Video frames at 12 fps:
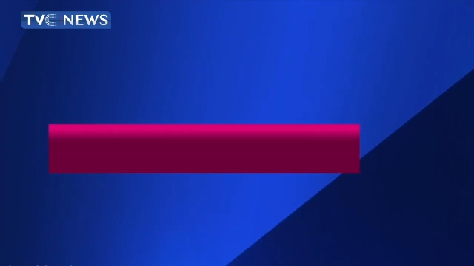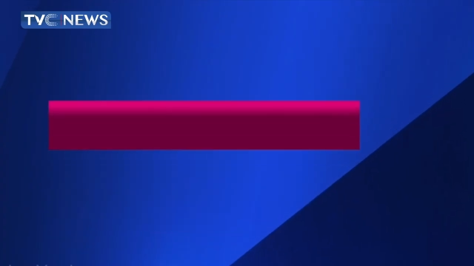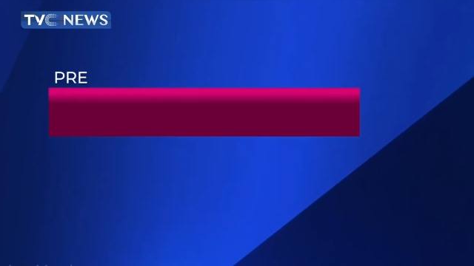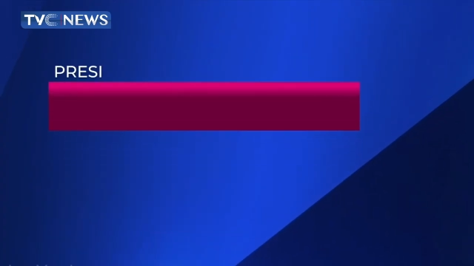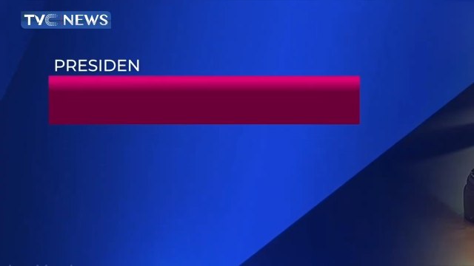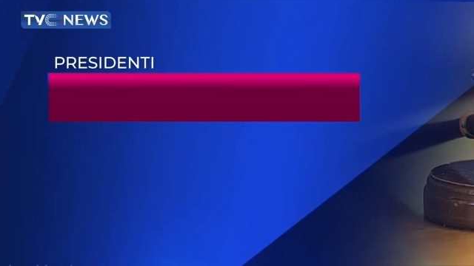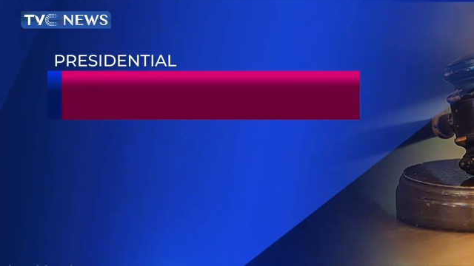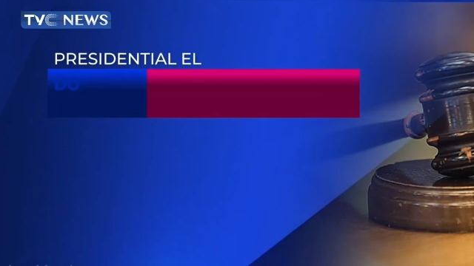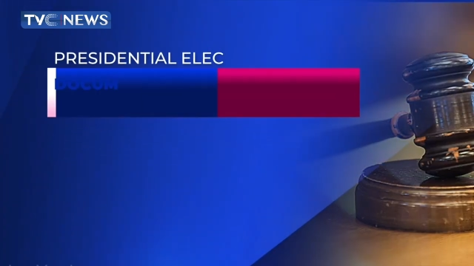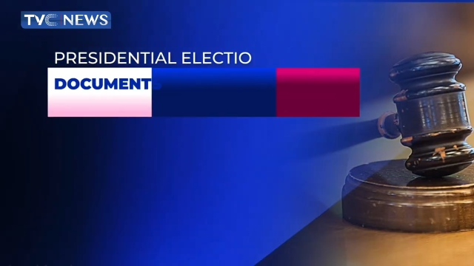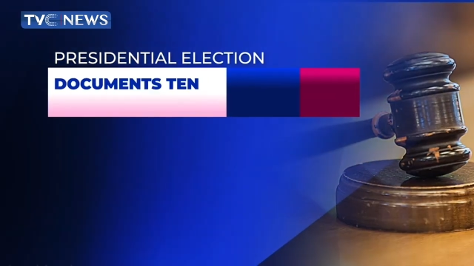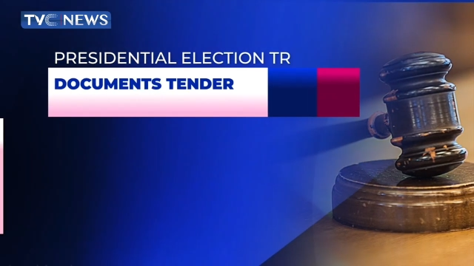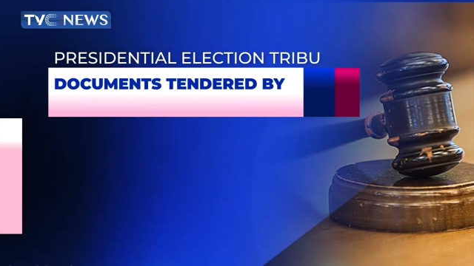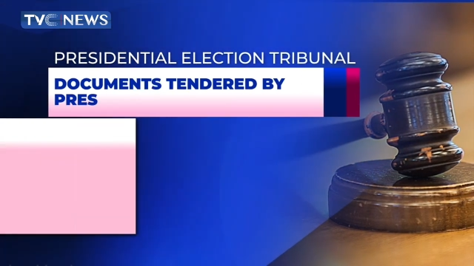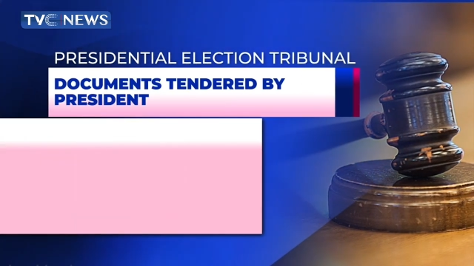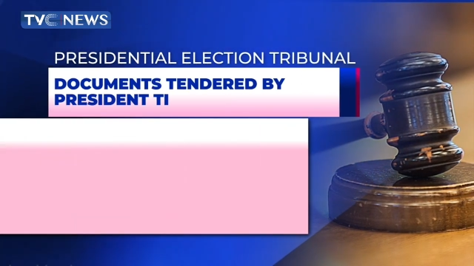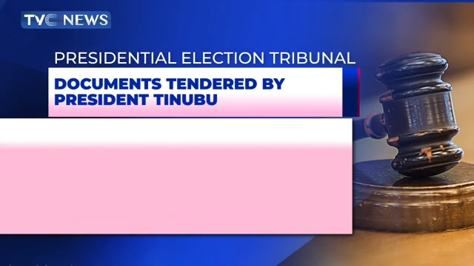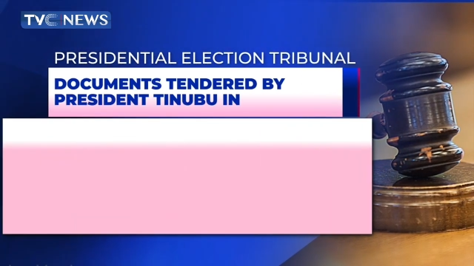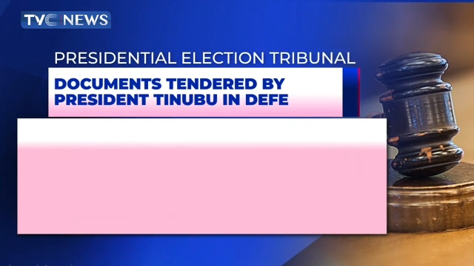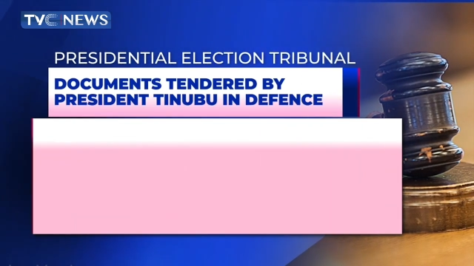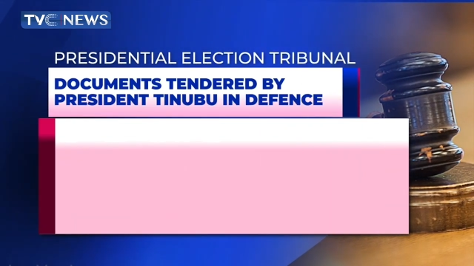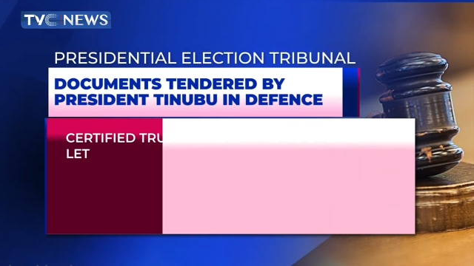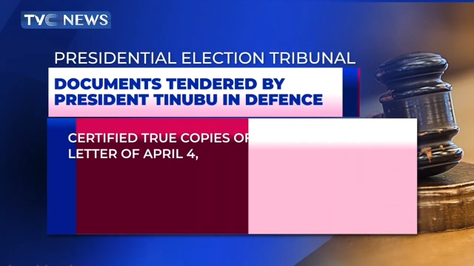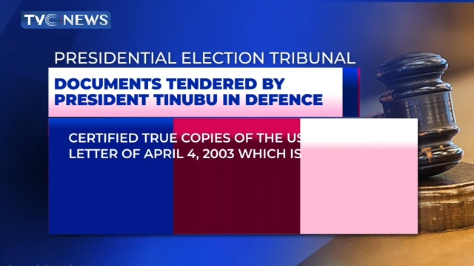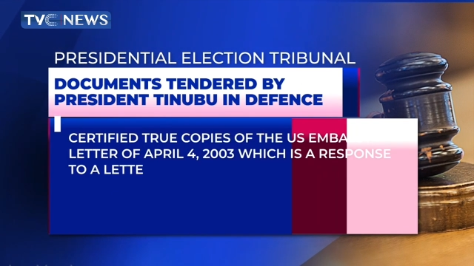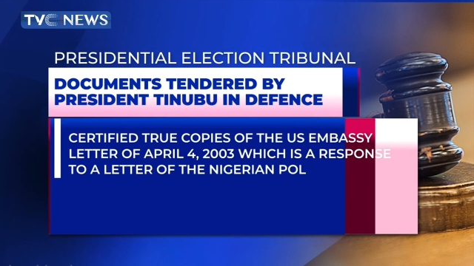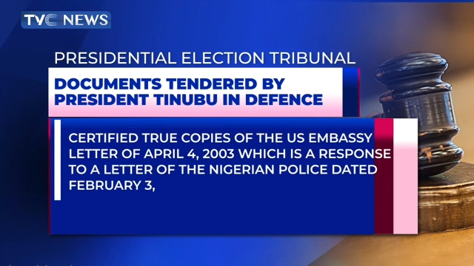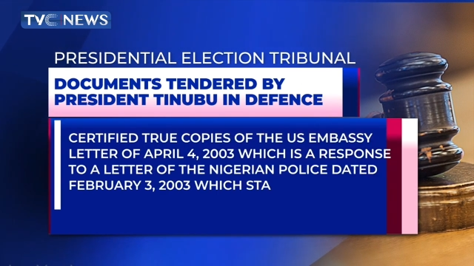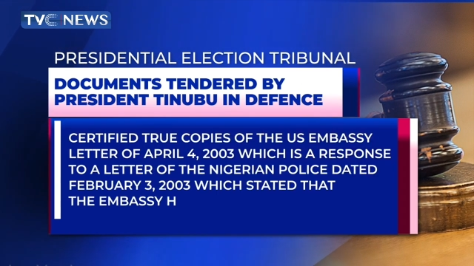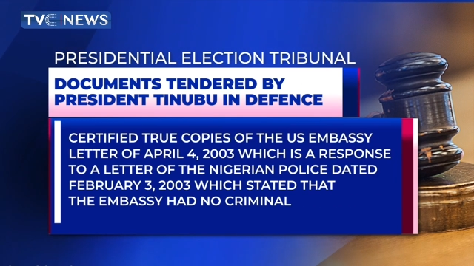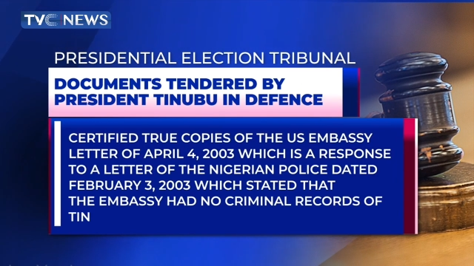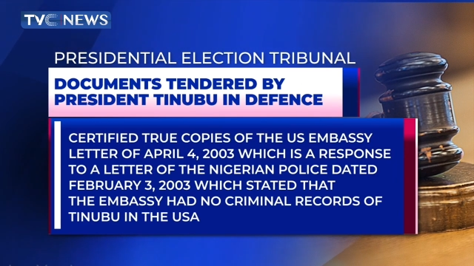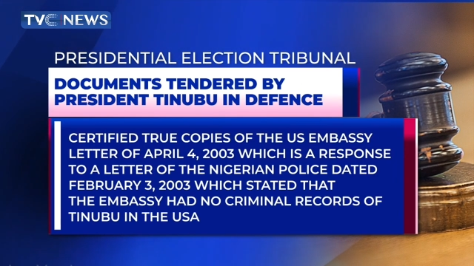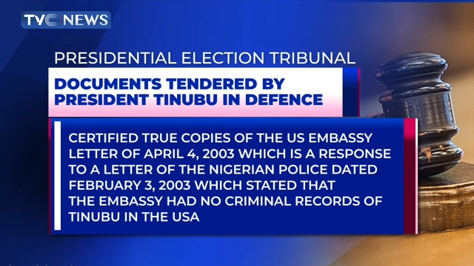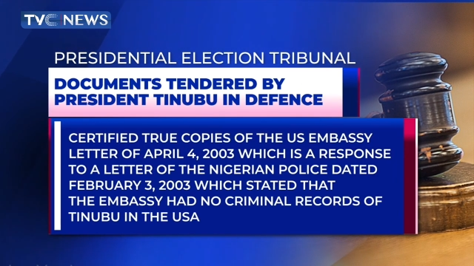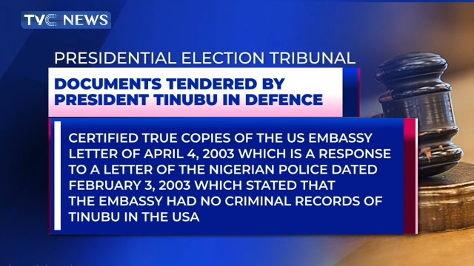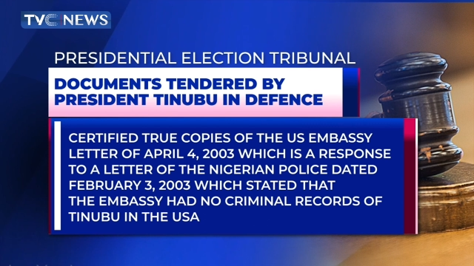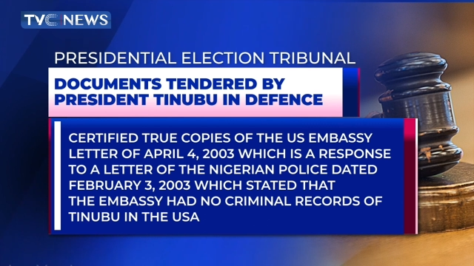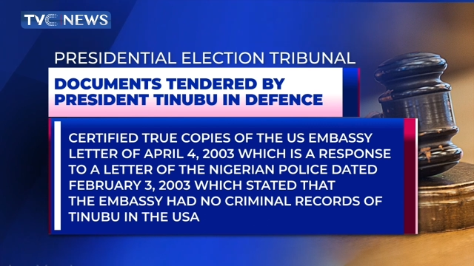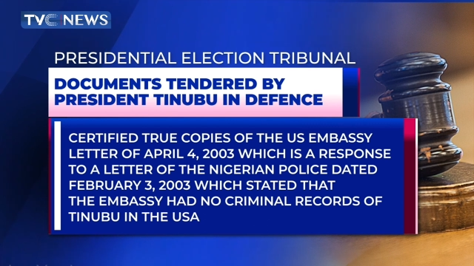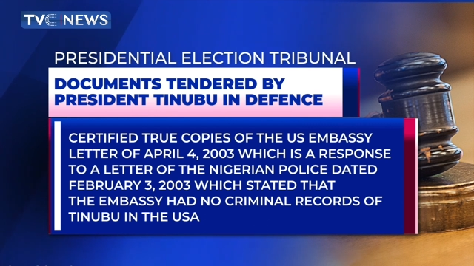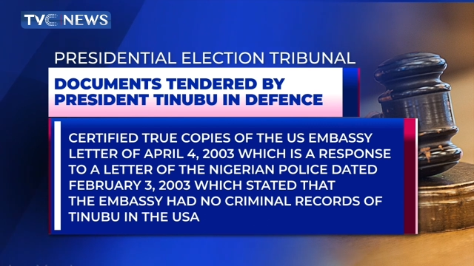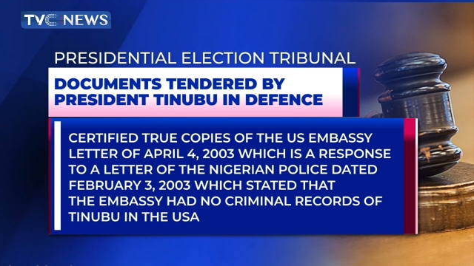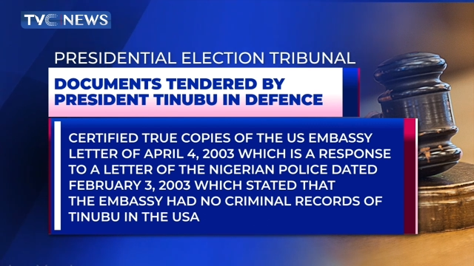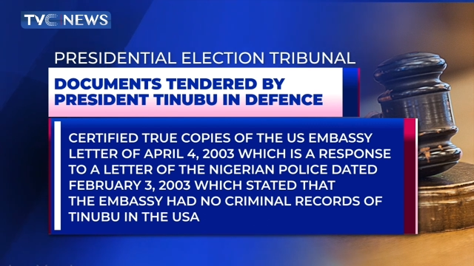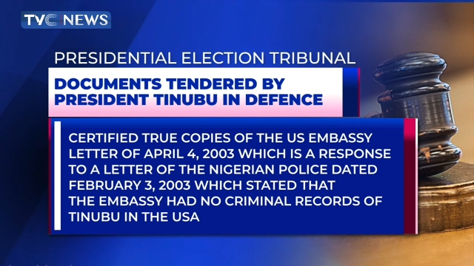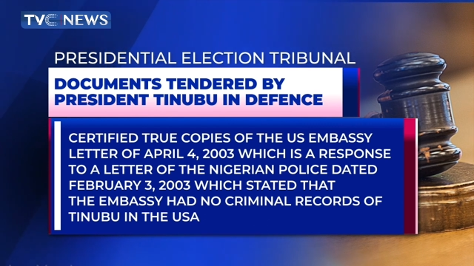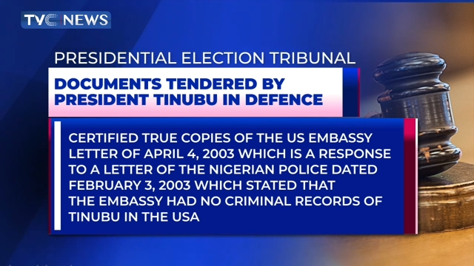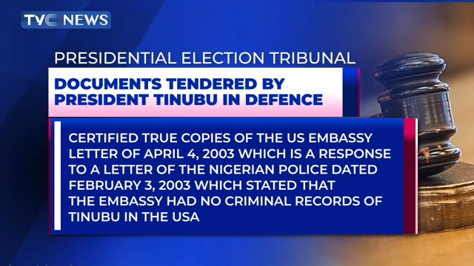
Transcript: [unreadable: no face in view]